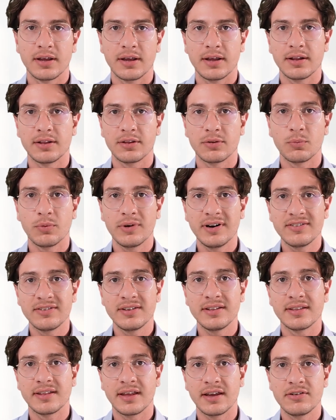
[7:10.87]
and when is
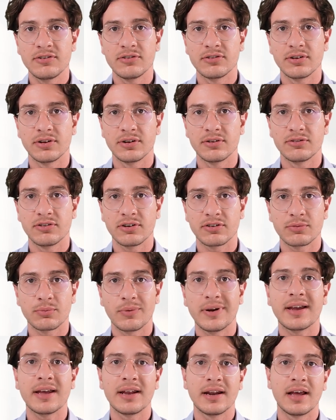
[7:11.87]
intention just
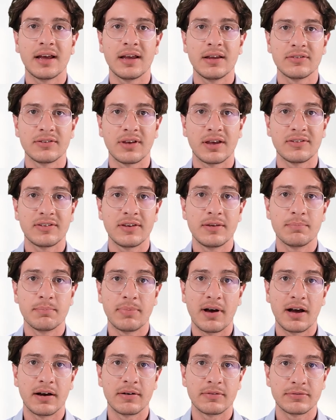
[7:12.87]
recognized as a
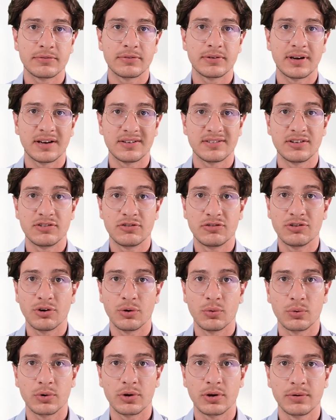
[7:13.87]
puff, as a
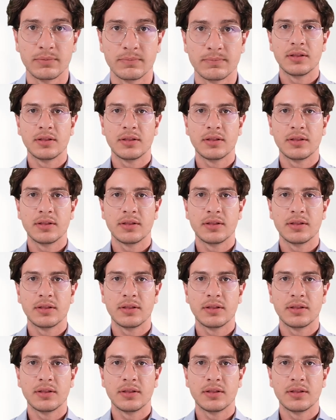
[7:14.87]
joke?